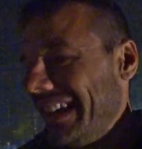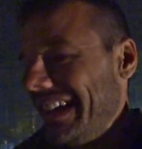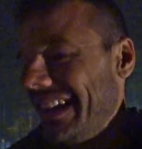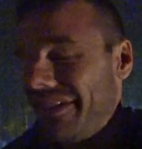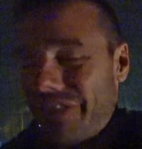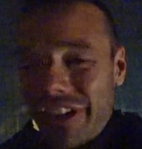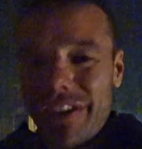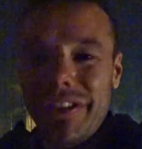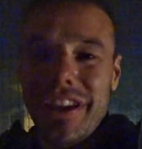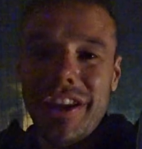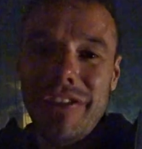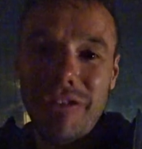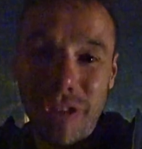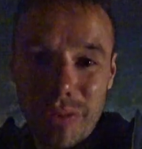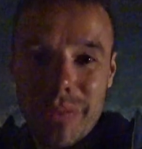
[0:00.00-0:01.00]
And finally, he
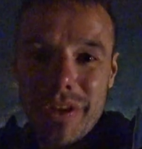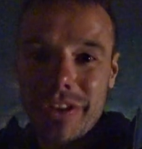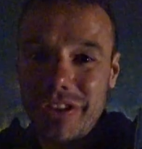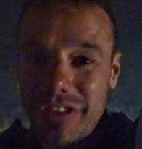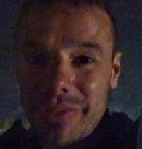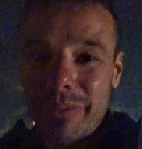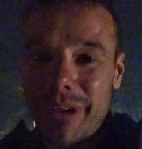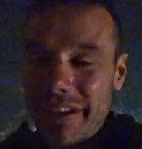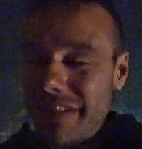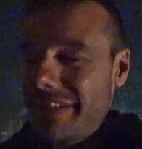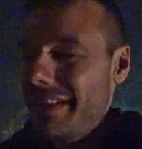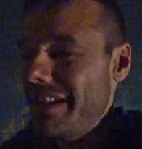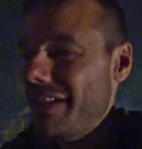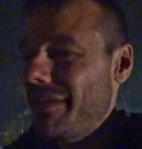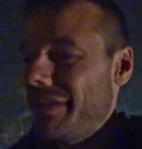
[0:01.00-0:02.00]
found me a cheap
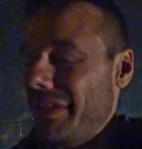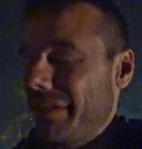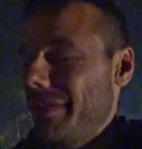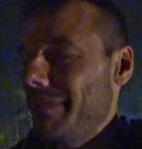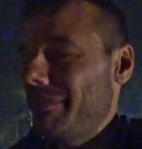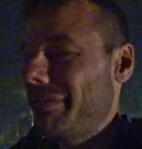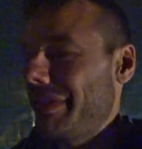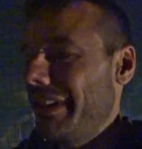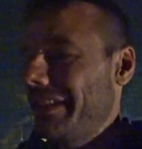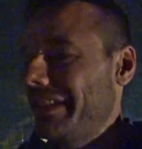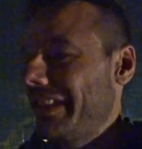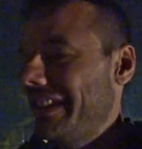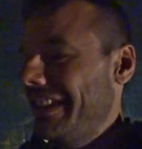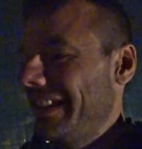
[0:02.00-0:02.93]
taxi with a good price.